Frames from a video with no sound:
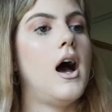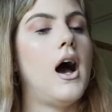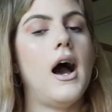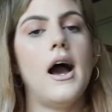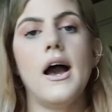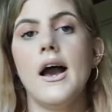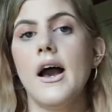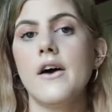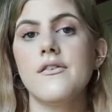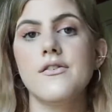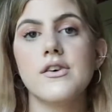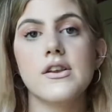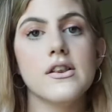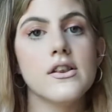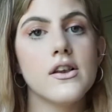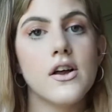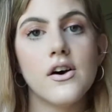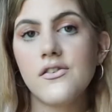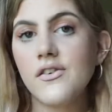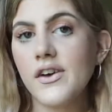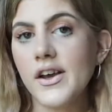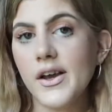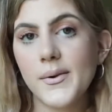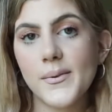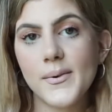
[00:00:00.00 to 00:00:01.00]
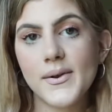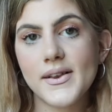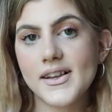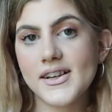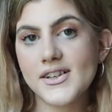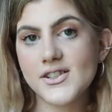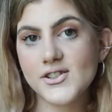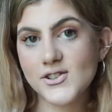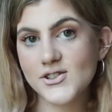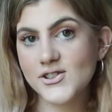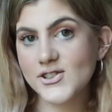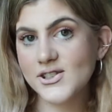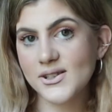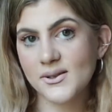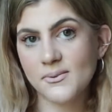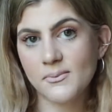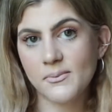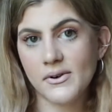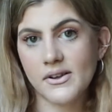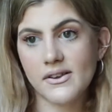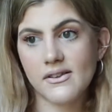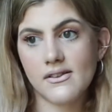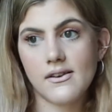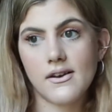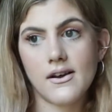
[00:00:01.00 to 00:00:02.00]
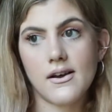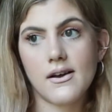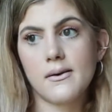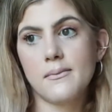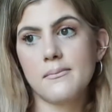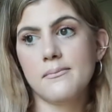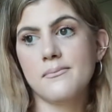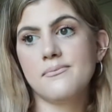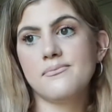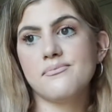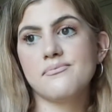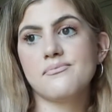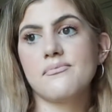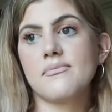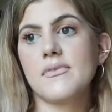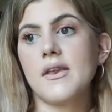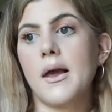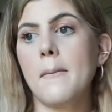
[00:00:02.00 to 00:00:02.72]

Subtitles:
I have a love-hate relationship with them,